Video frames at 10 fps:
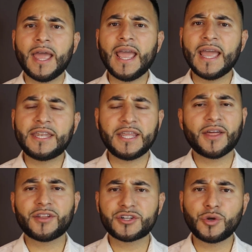And the
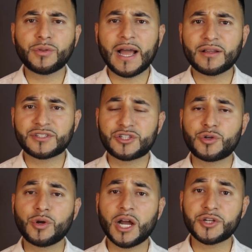other
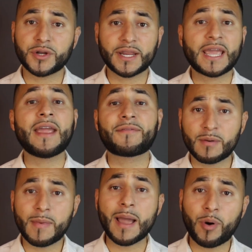$2,200 came
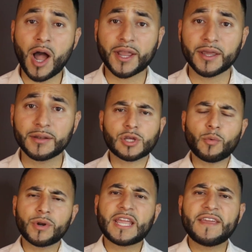from my pocket. So I
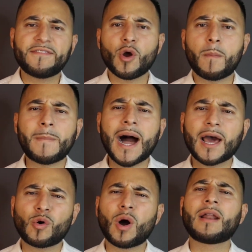want to give you a
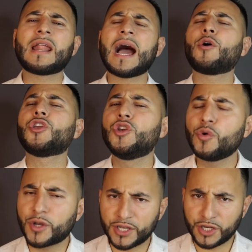model on how
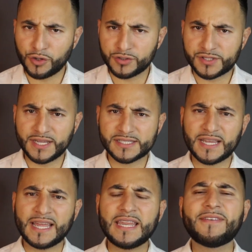you could use this
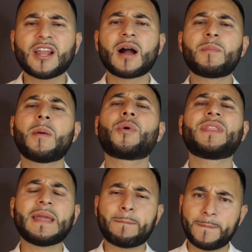and even come up
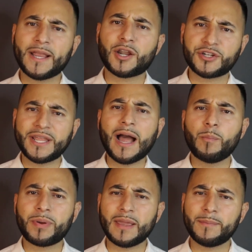with a bigger
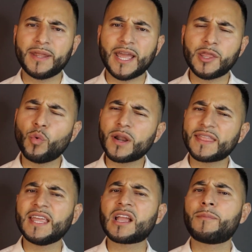down payment. And you want to
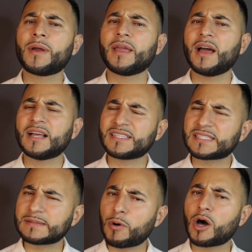think of it as a
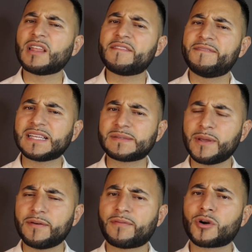small
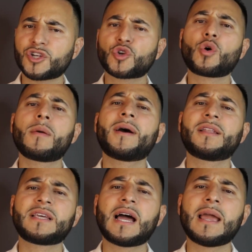investment for a short amount
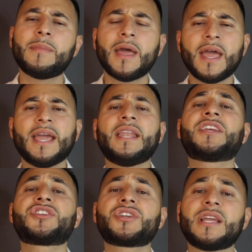of time in
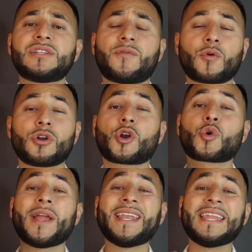exchange for
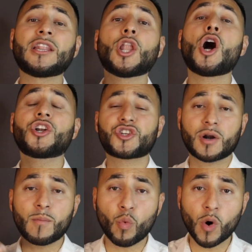creating long-term